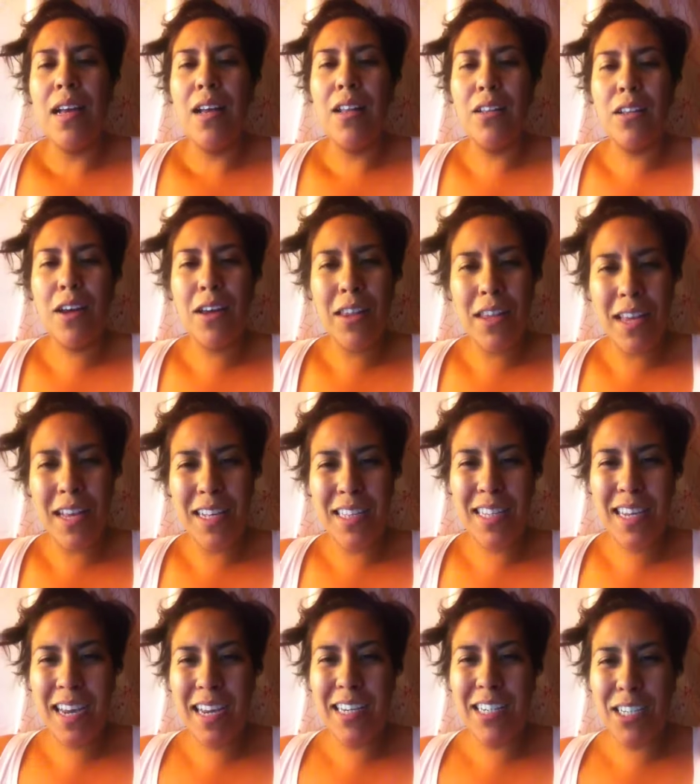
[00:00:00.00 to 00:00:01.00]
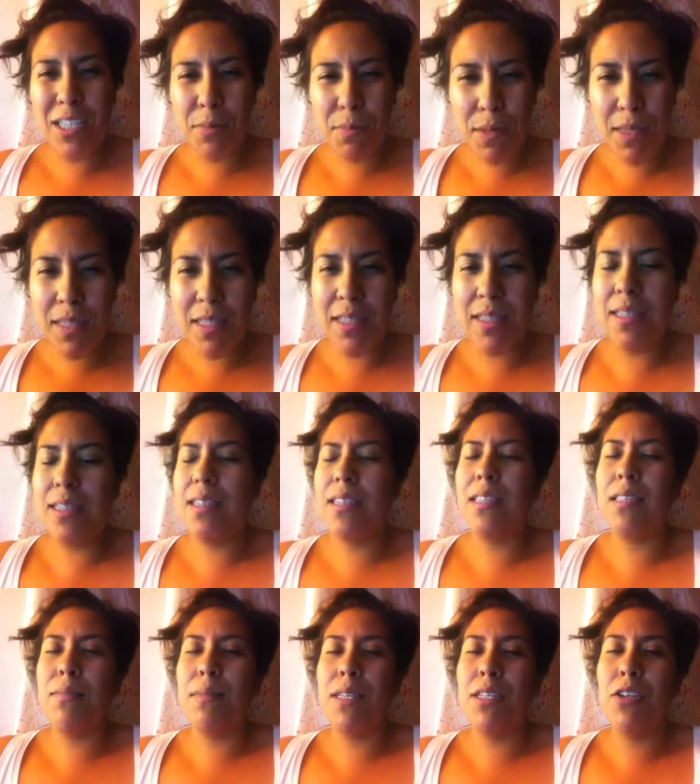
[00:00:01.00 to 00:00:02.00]
A lot of the kids kind of just
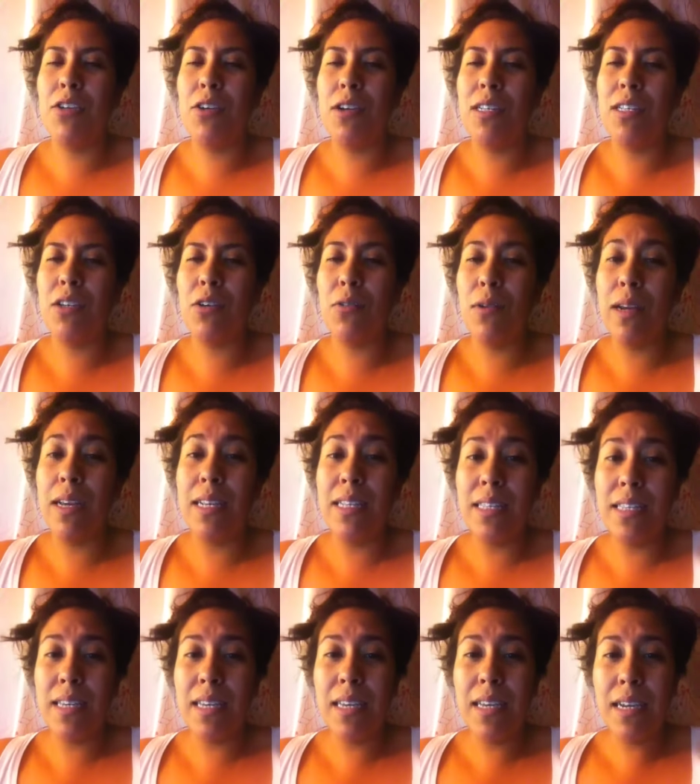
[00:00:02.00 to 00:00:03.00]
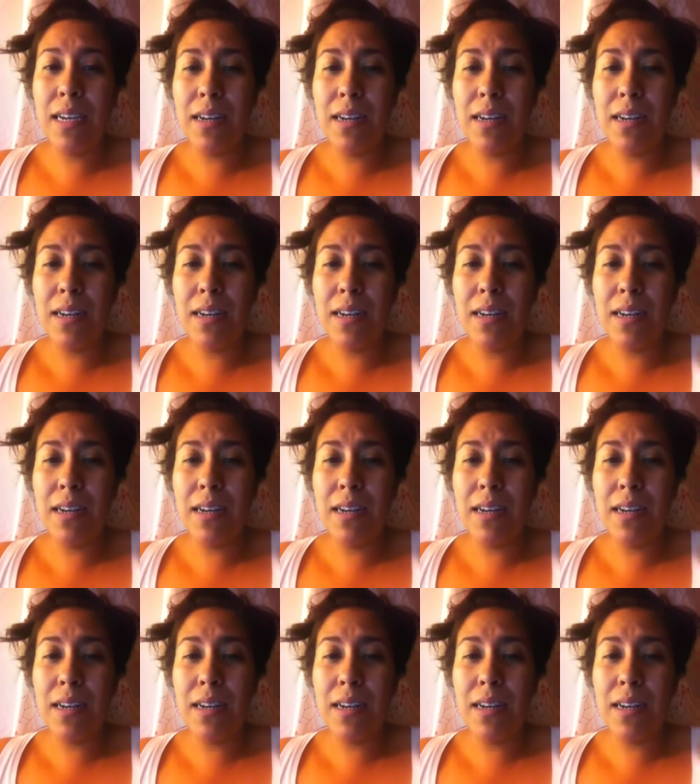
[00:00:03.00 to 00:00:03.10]
dismissed her as crazy.